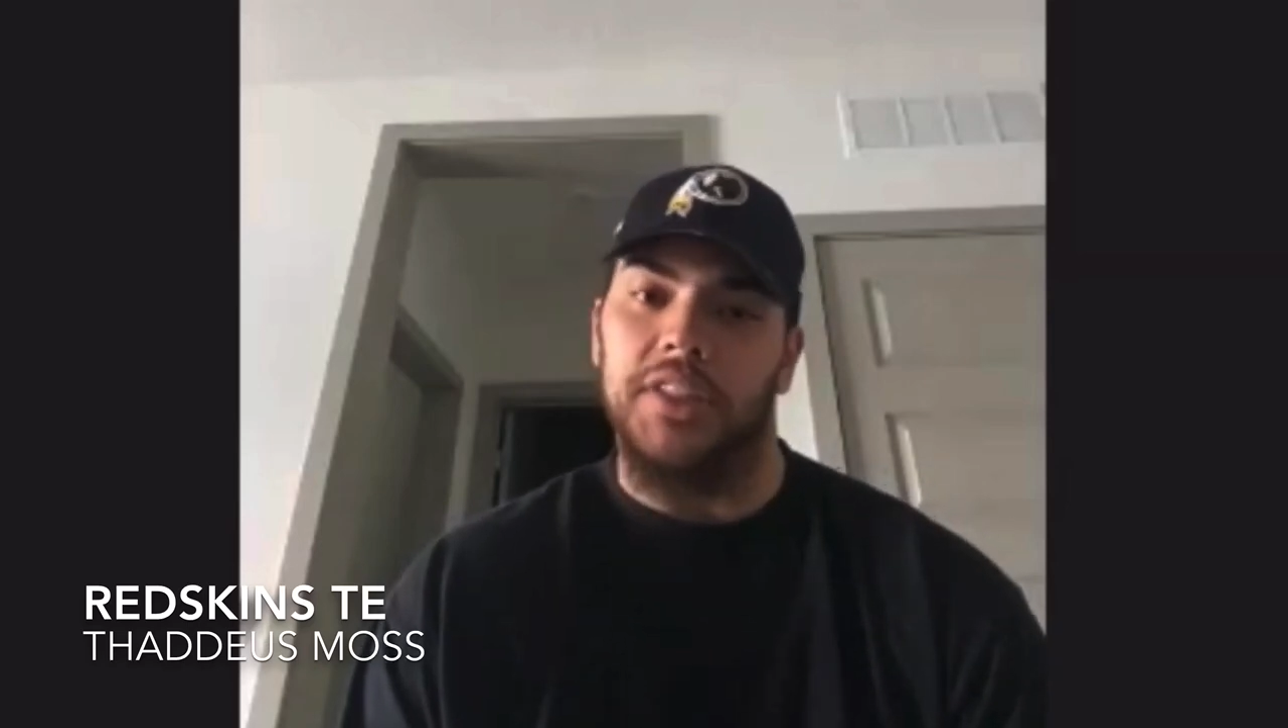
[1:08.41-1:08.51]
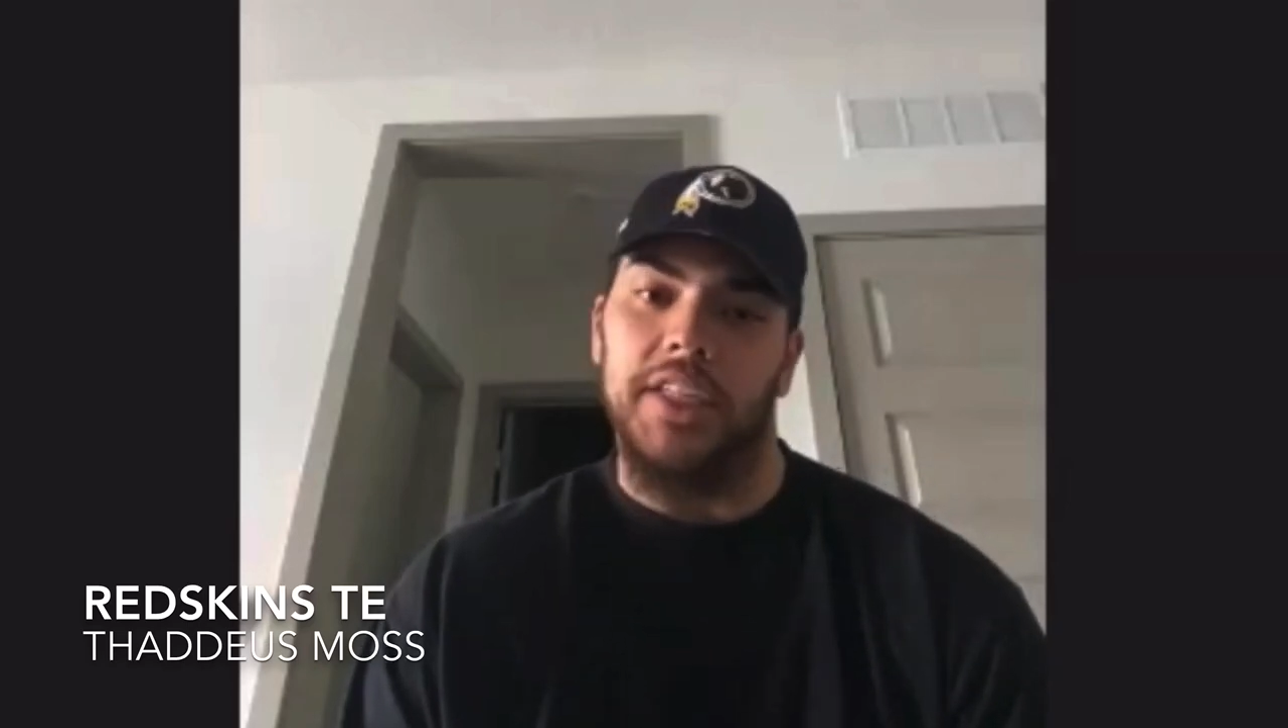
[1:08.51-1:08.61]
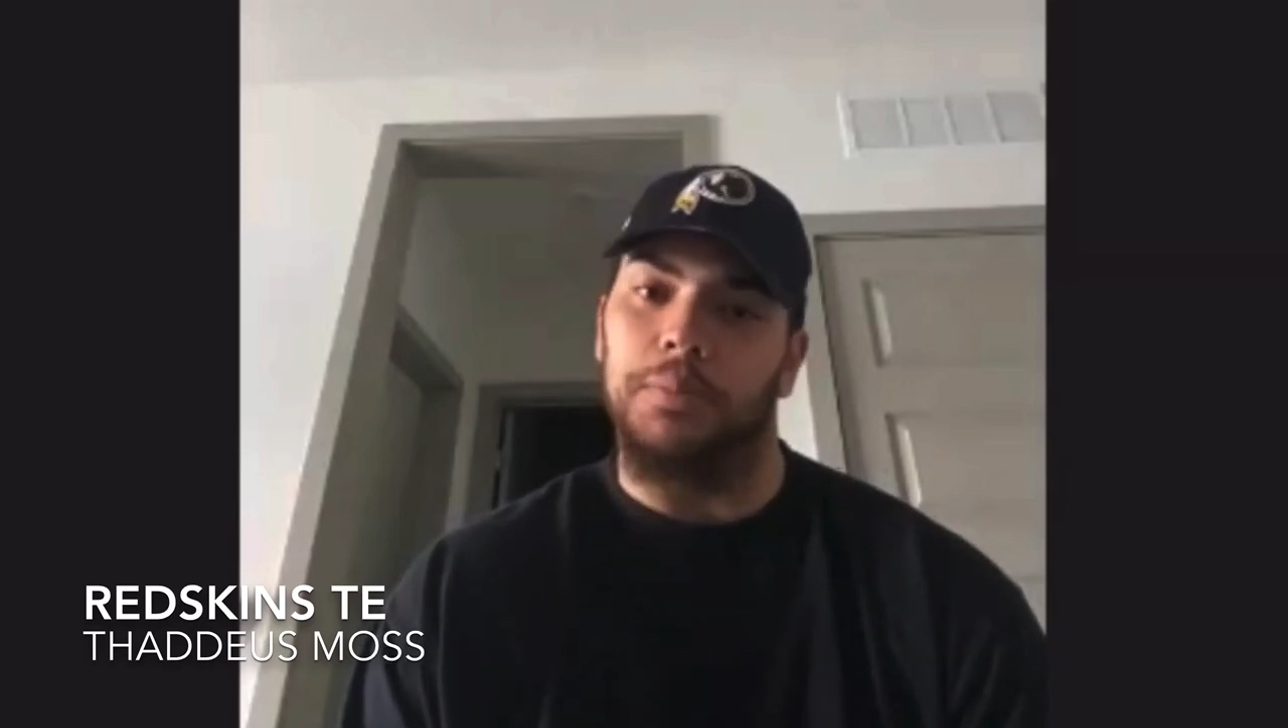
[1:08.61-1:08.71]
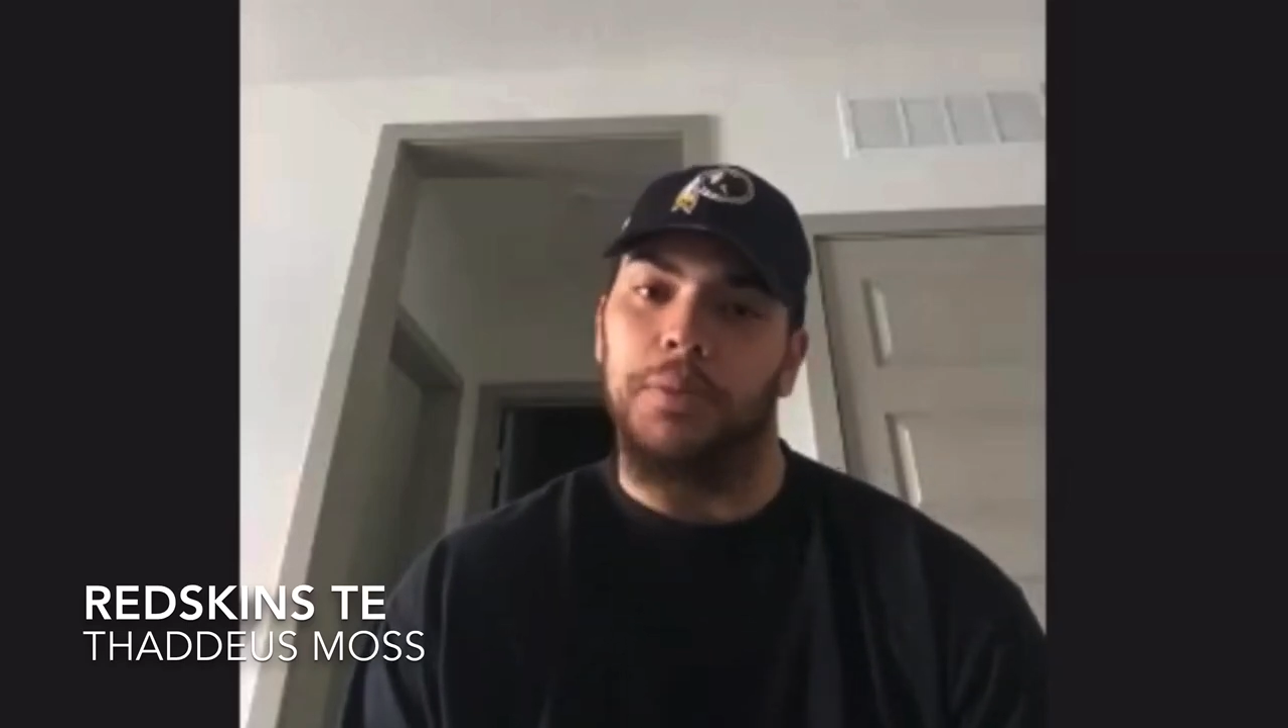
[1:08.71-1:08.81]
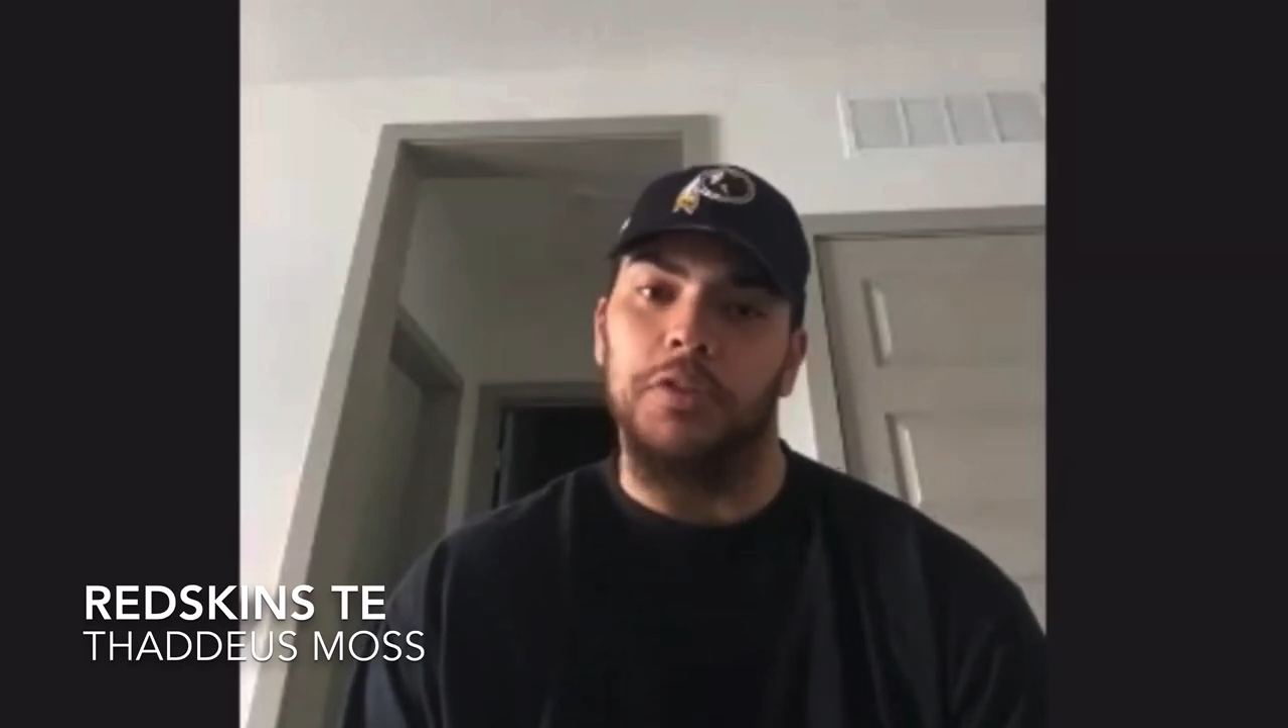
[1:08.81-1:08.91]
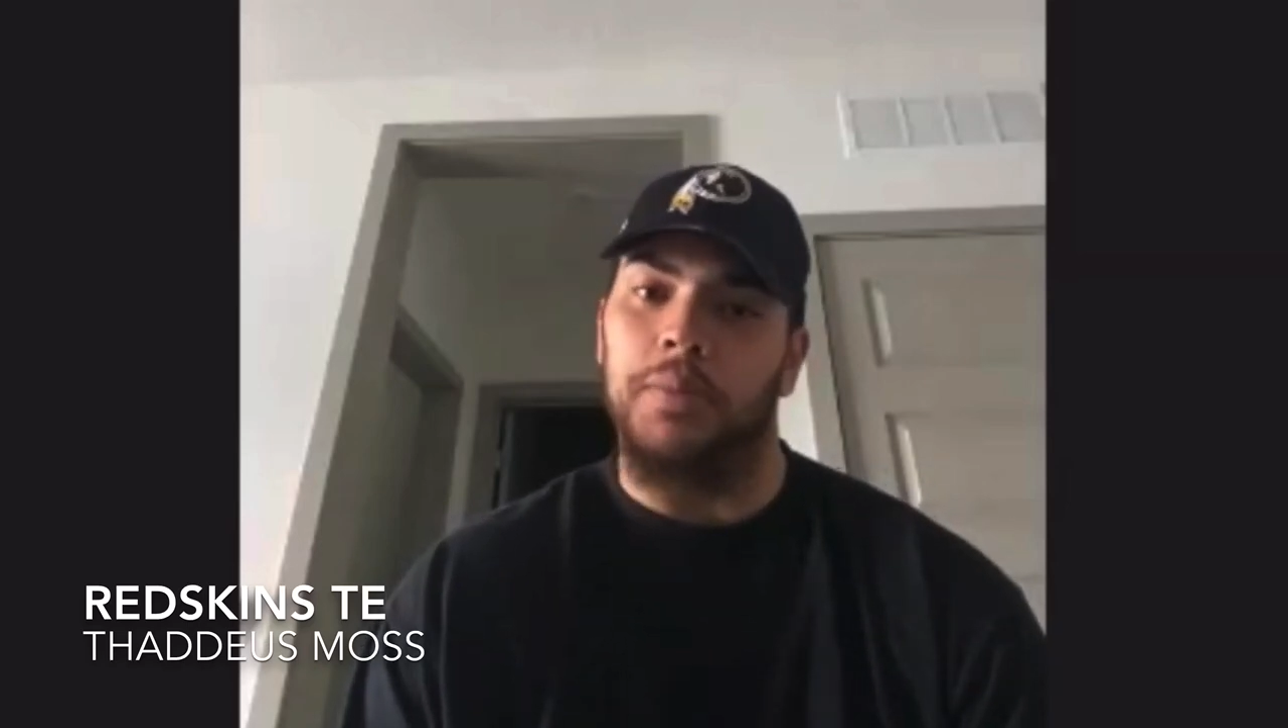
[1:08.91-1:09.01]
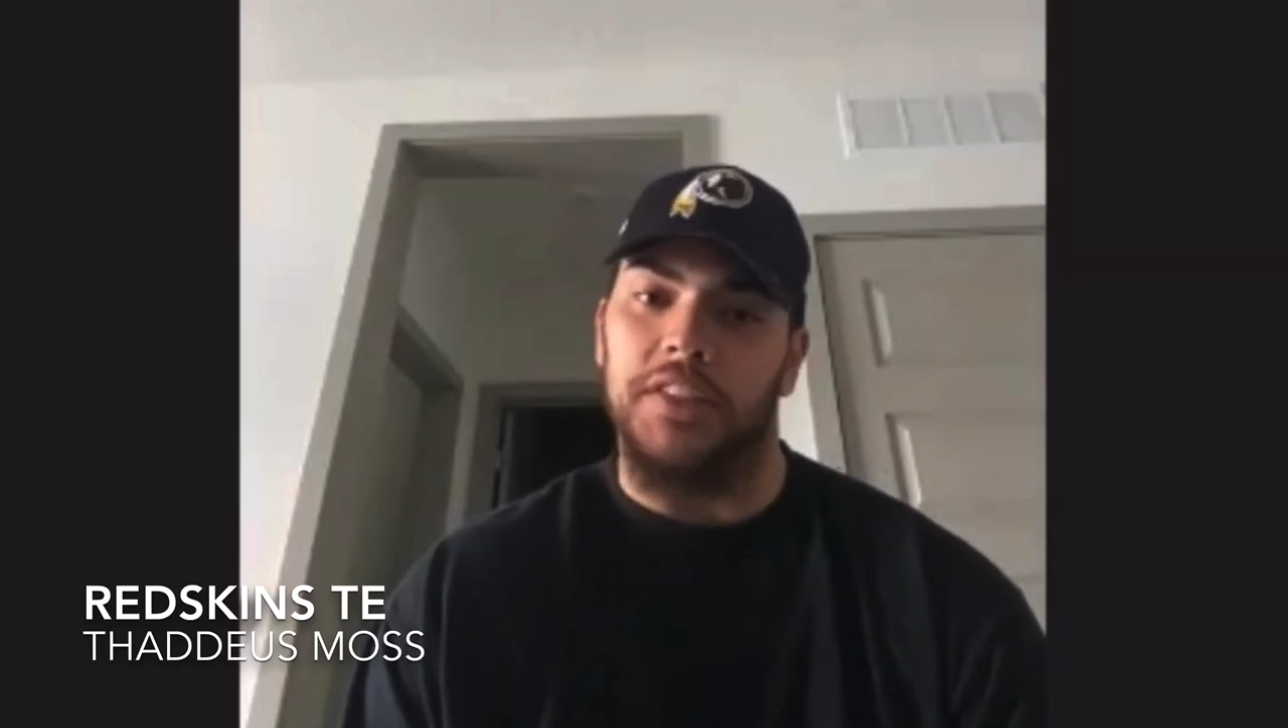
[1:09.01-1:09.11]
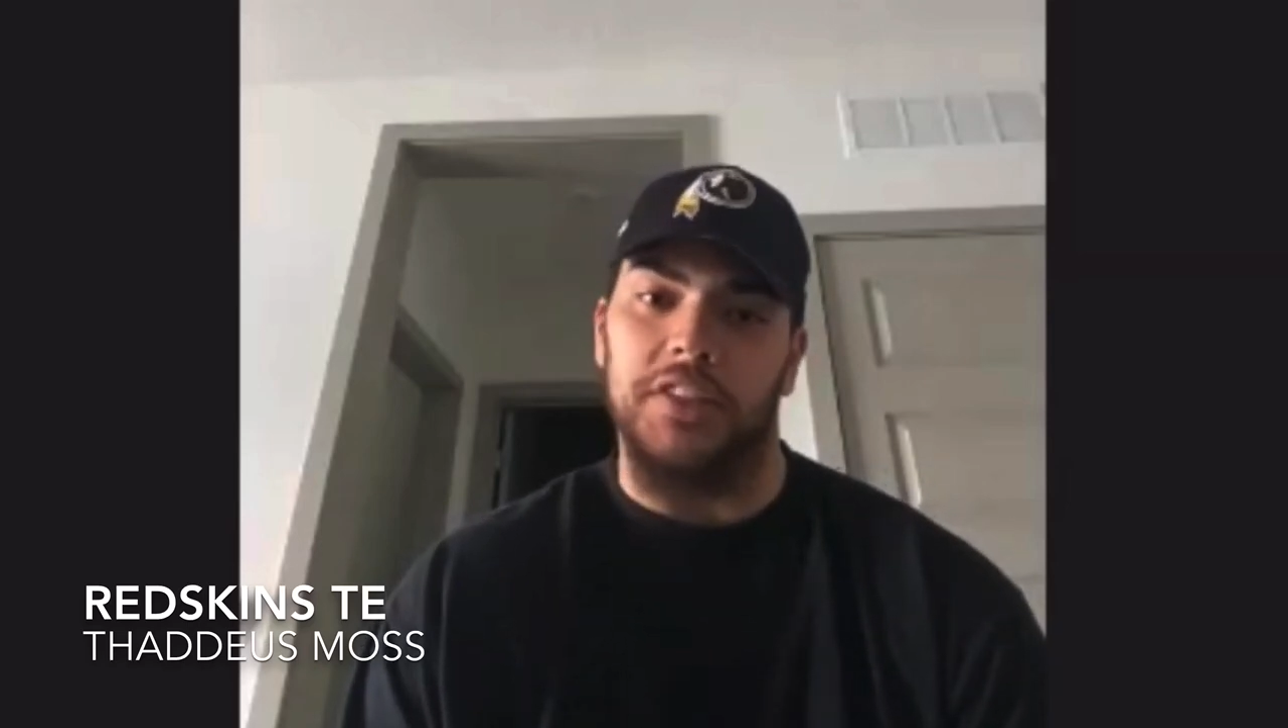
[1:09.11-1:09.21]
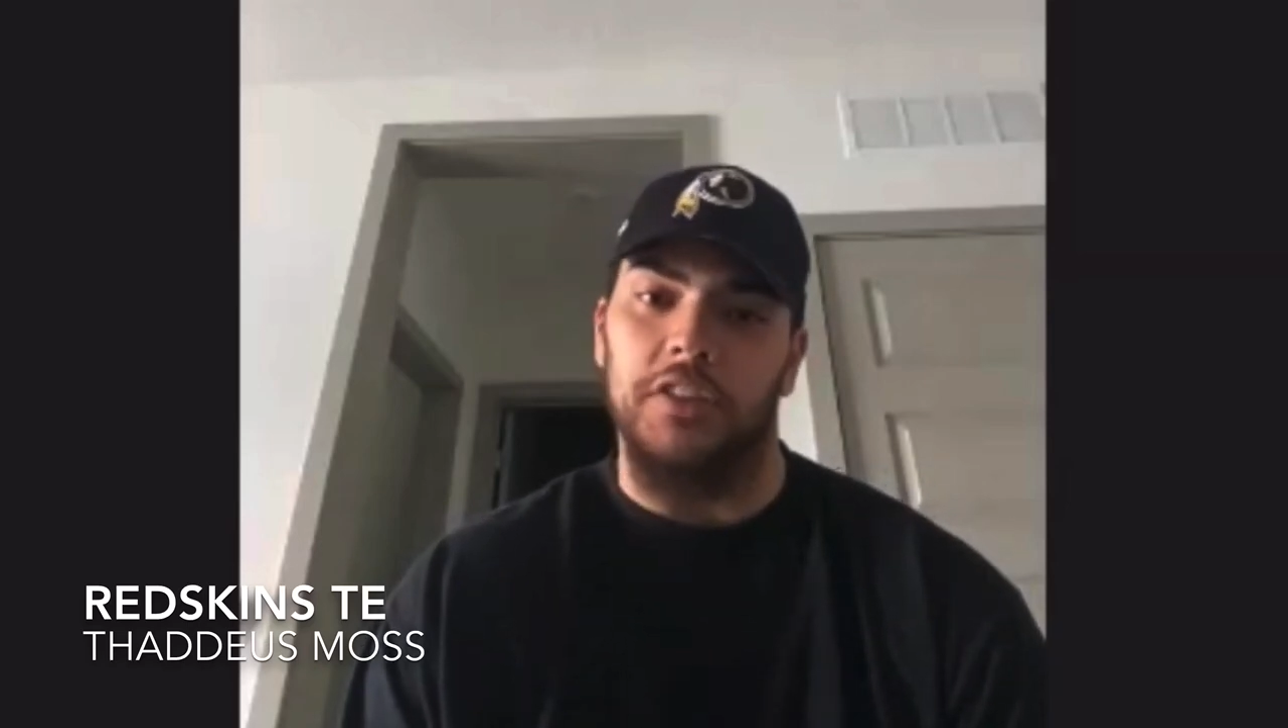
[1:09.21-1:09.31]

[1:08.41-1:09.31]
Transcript: to prove myself